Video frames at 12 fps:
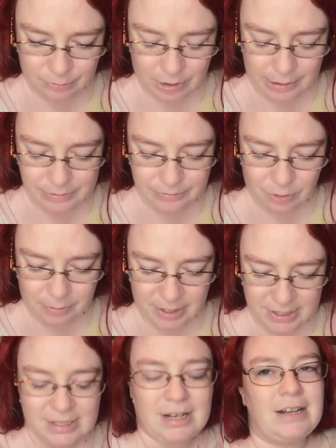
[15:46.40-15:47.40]
4 hours and 4
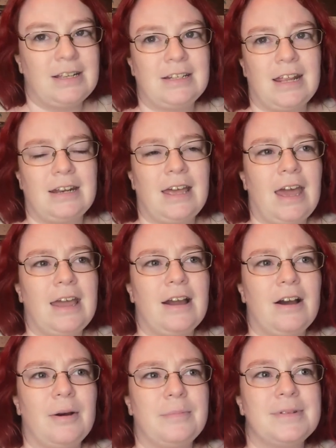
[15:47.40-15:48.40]
minutes, and I did
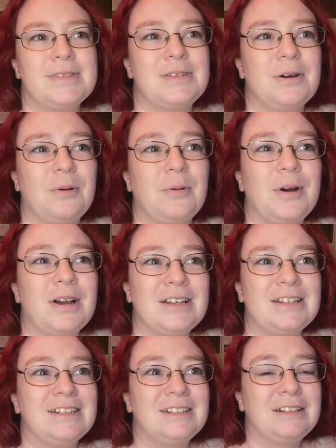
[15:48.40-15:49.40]
10K, so,
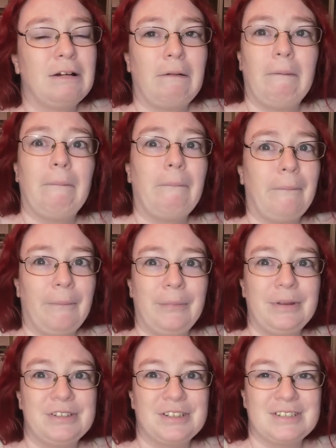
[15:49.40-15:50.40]

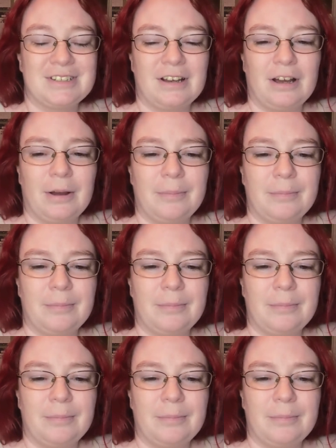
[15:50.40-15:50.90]
holy shit,